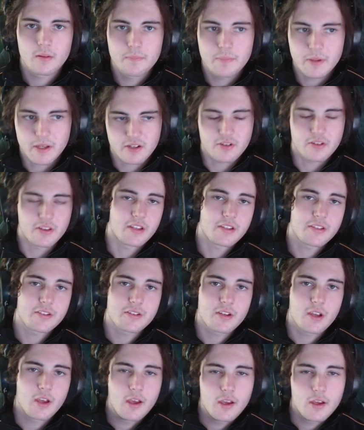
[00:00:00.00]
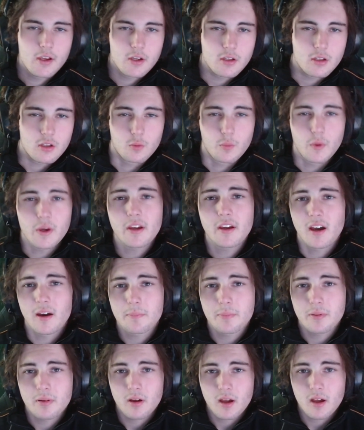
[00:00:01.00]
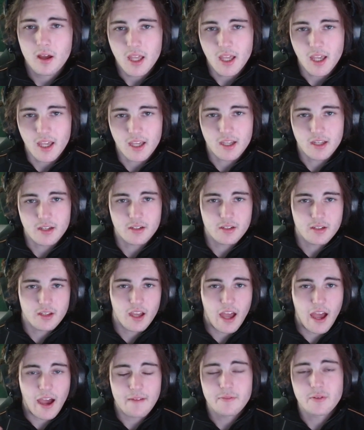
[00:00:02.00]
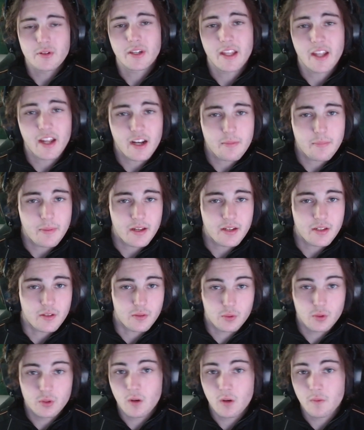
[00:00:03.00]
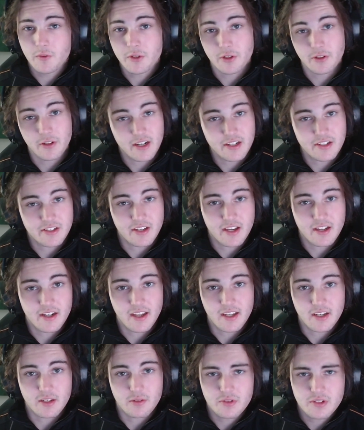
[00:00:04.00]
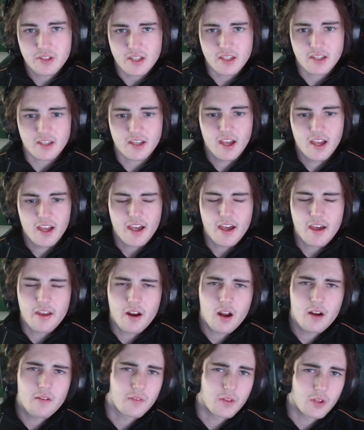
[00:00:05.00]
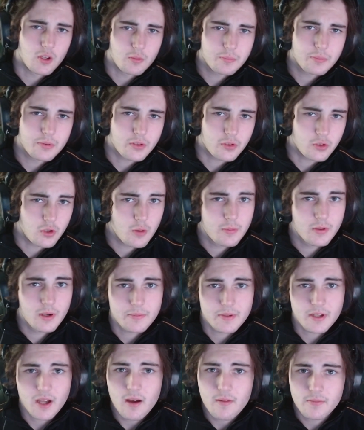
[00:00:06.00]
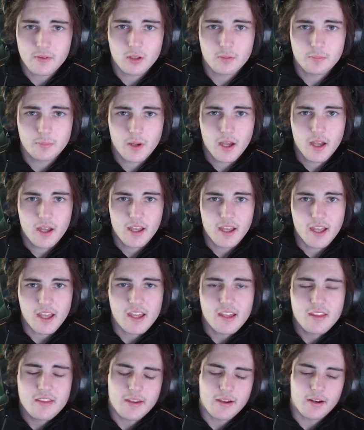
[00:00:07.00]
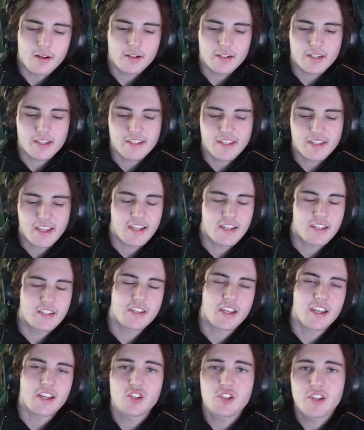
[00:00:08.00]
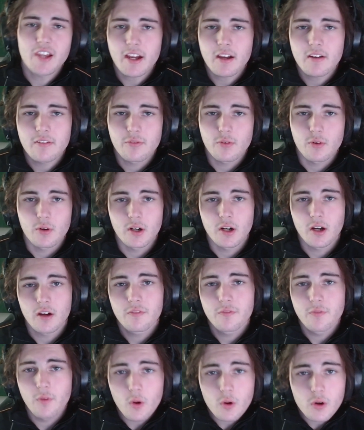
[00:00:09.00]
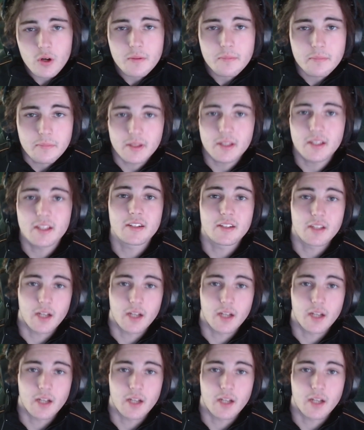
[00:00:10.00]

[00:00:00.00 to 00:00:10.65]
Picture this. You wake up, and after you get out of bed, you look over to your nightstand and you see an envelope. You open up the envelope. In there contains a check for $4 million.